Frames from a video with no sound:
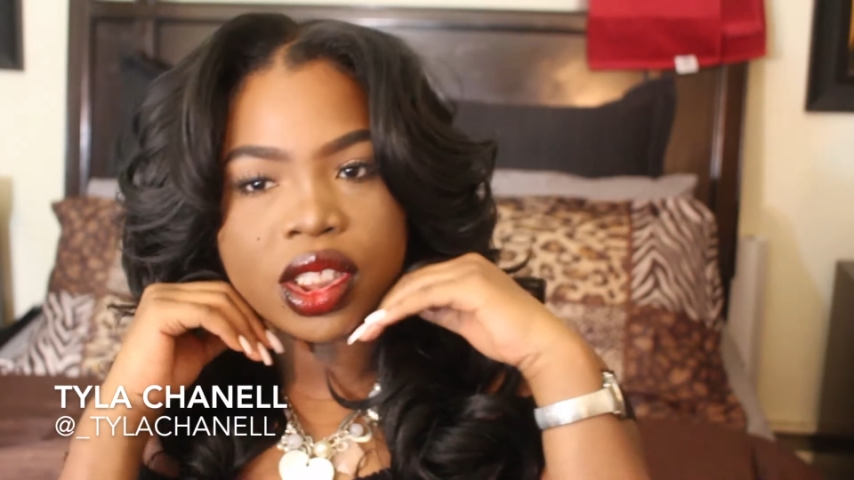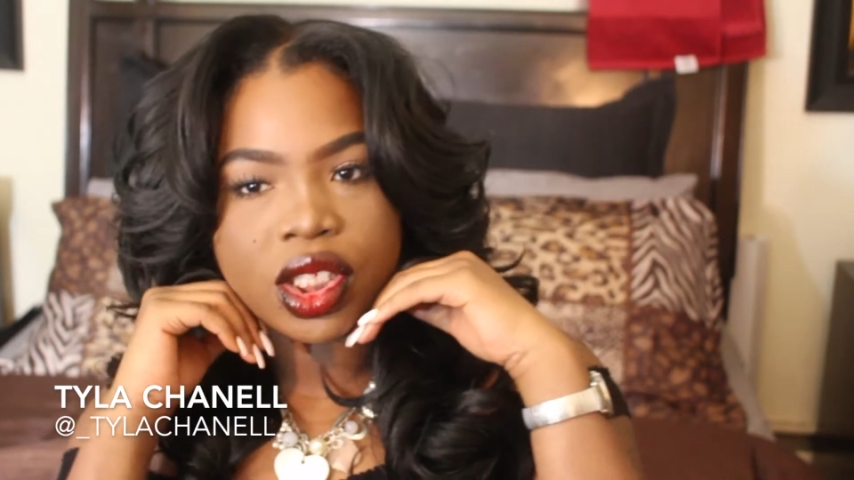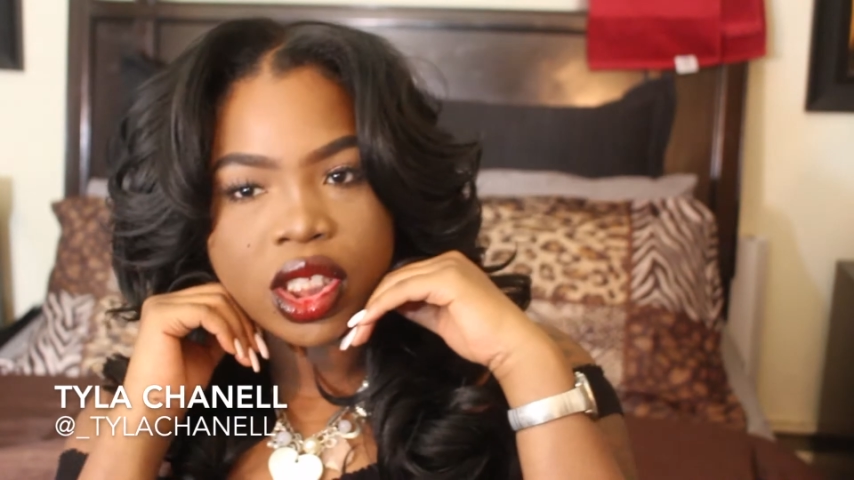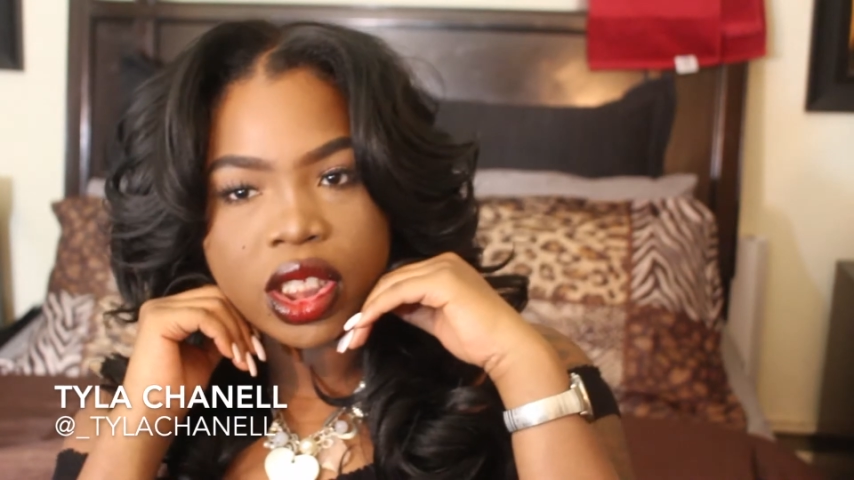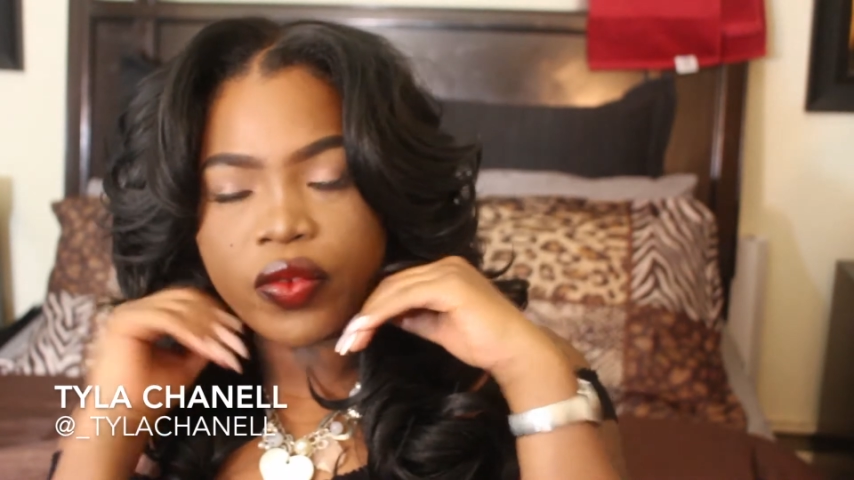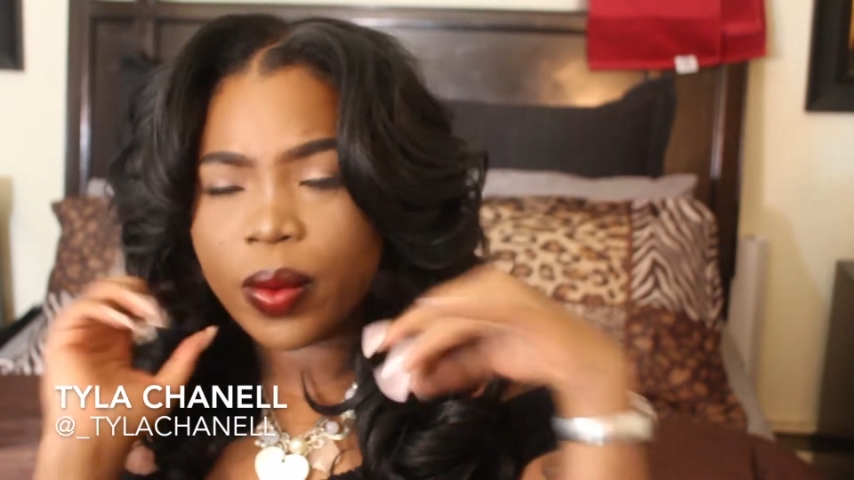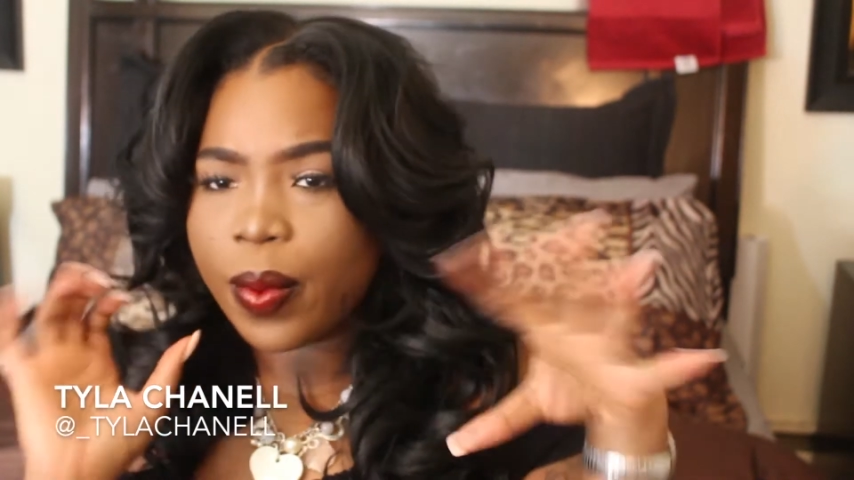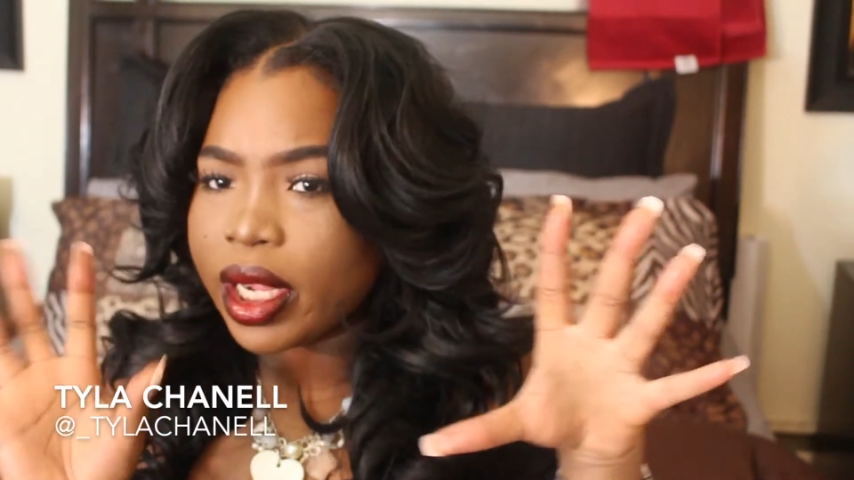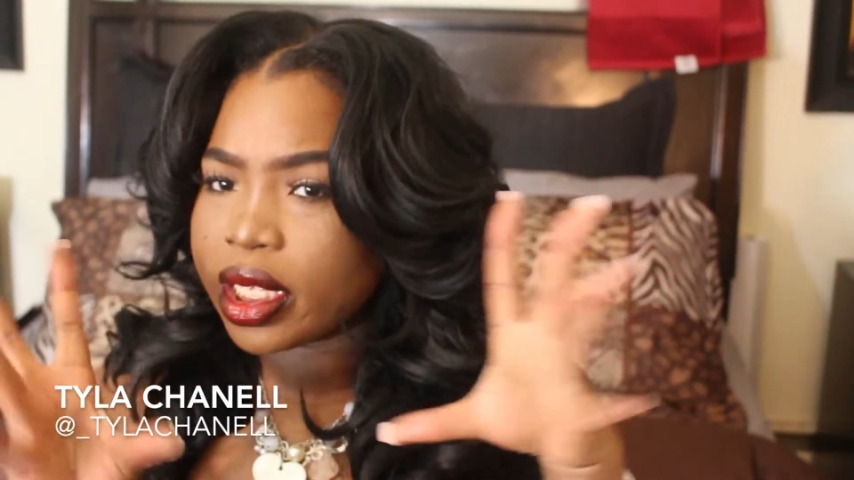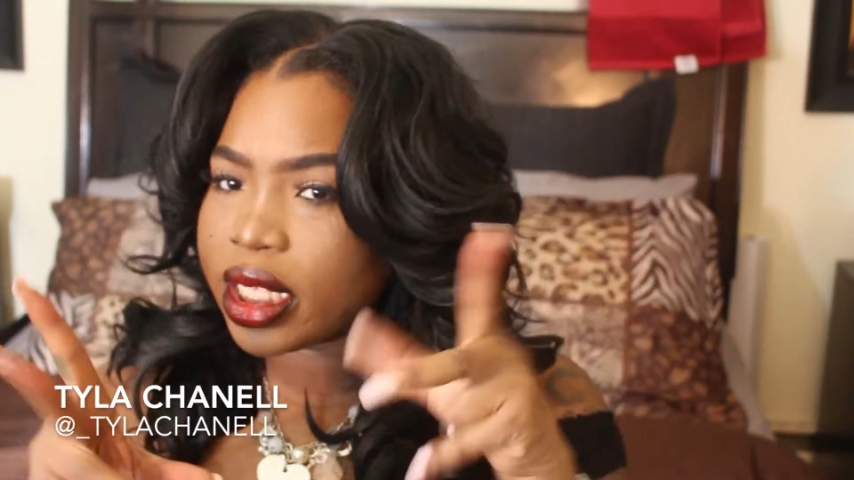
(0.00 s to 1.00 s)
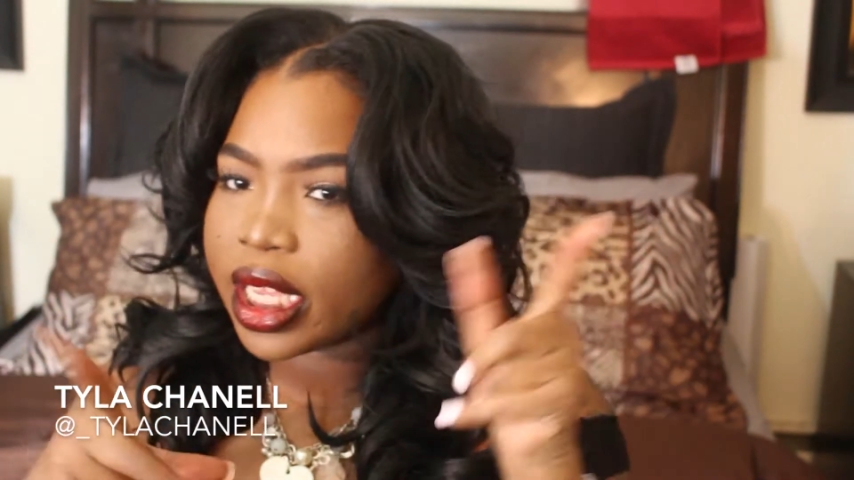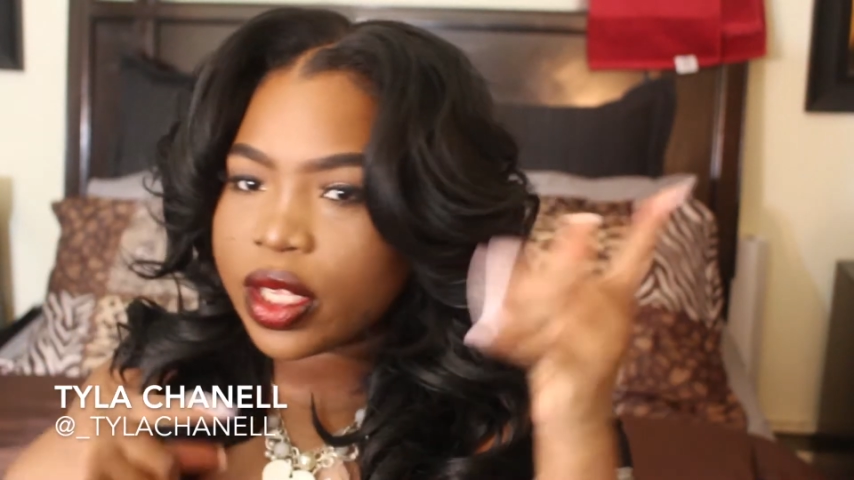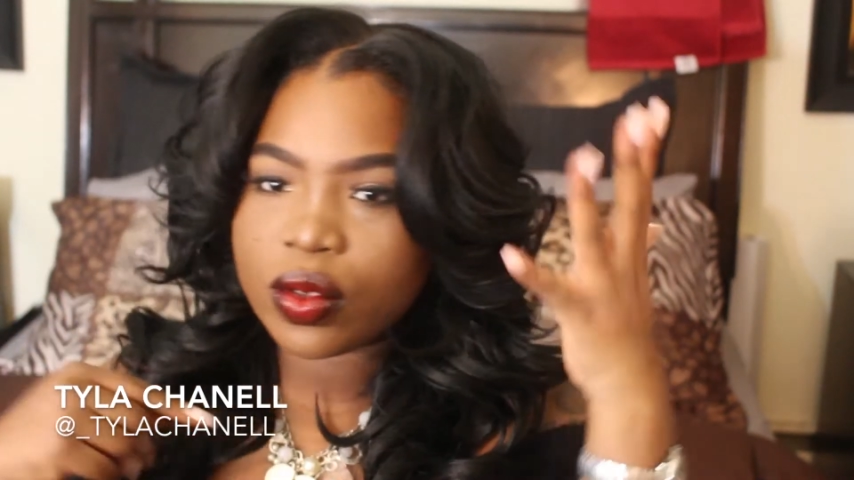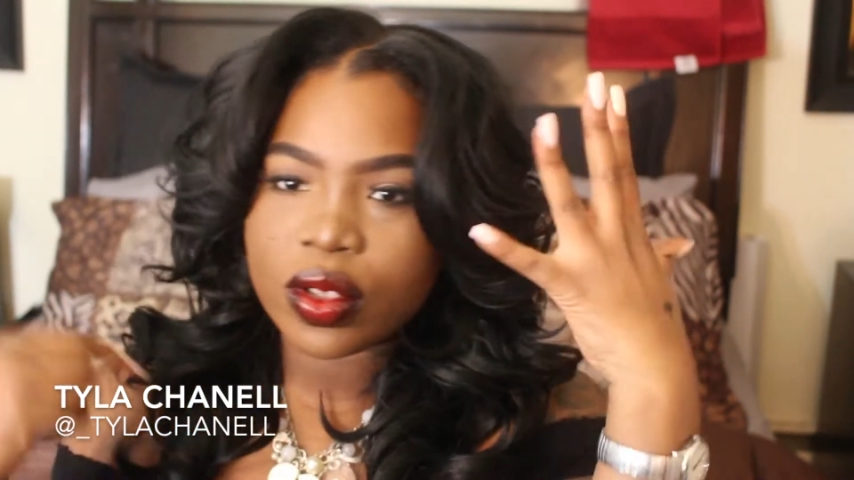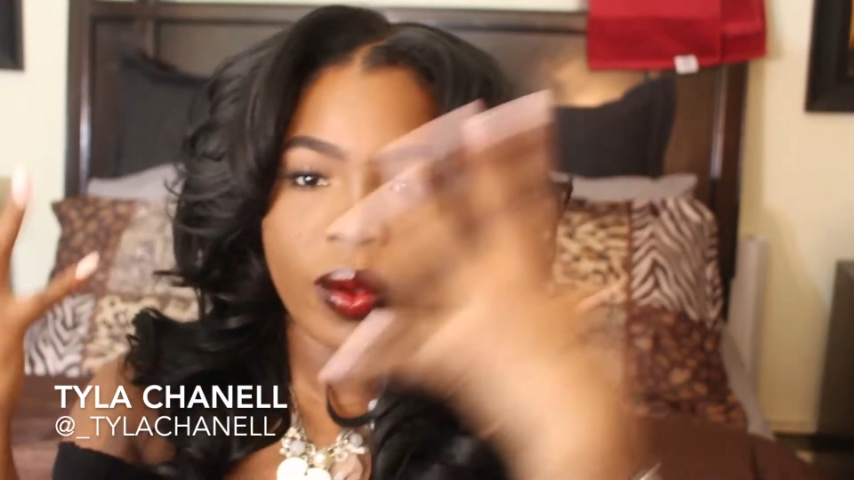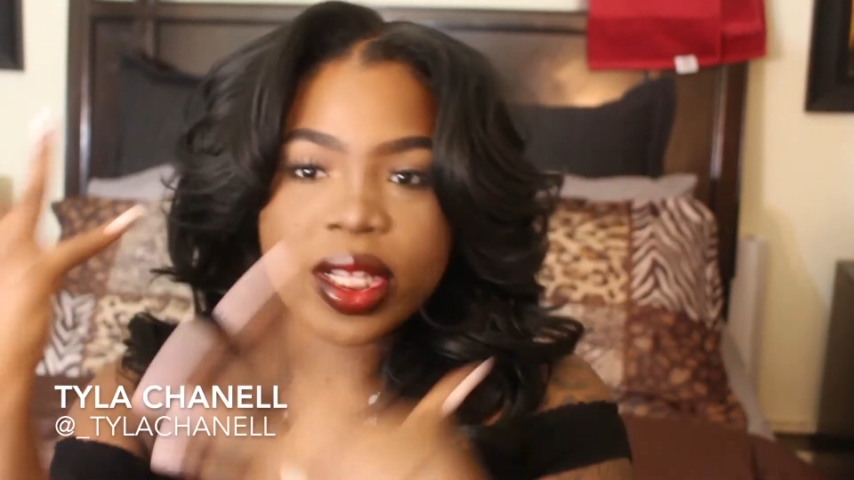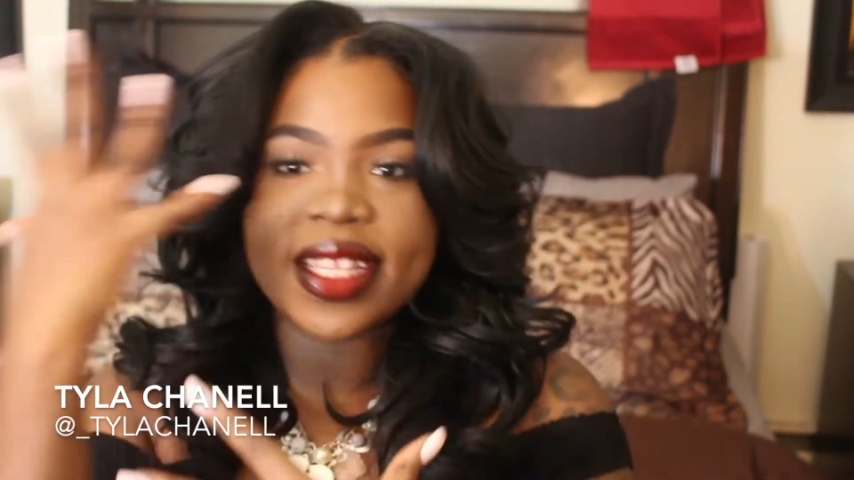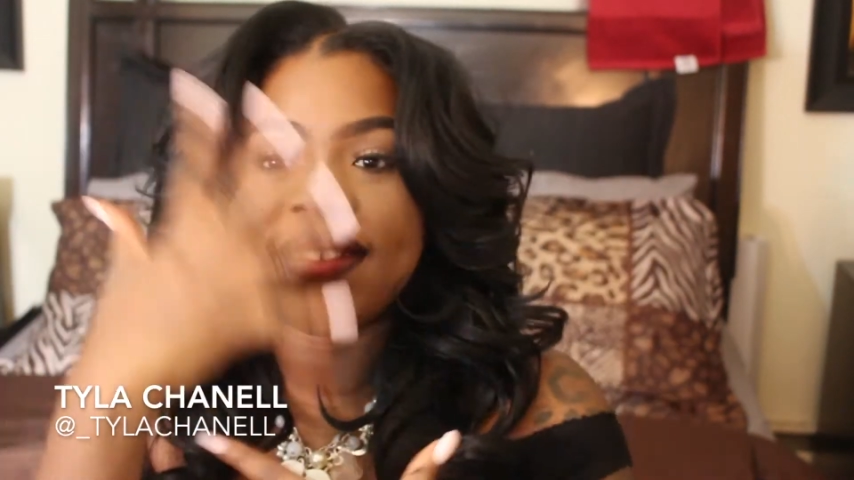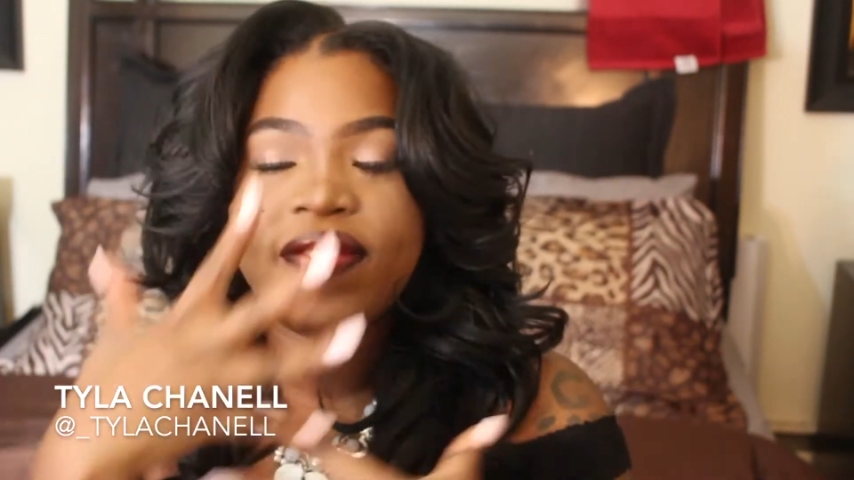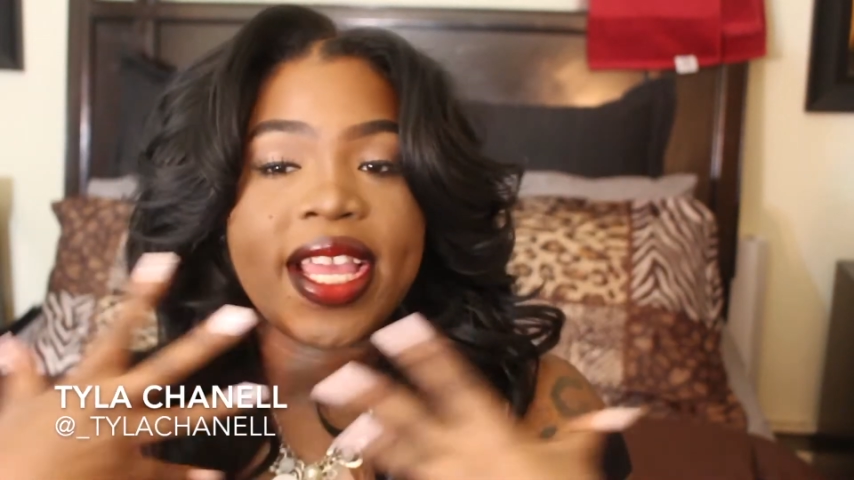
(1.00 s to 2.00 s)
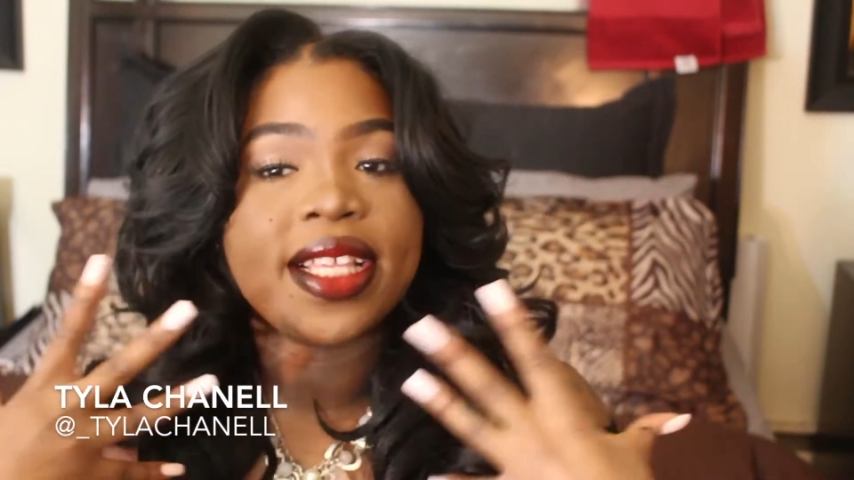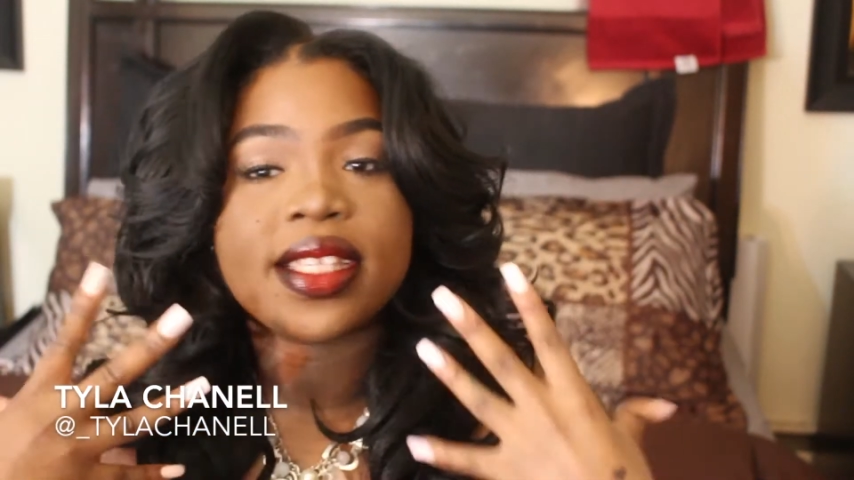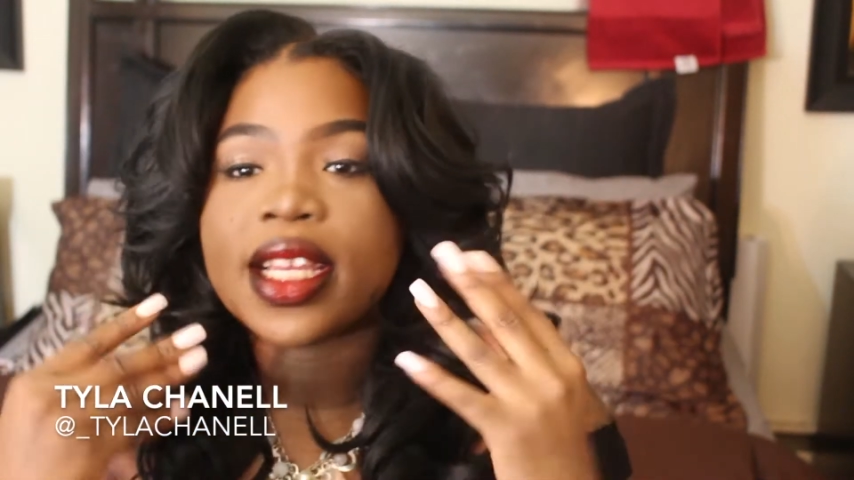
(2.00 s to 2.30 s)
achieve what products I use on this face,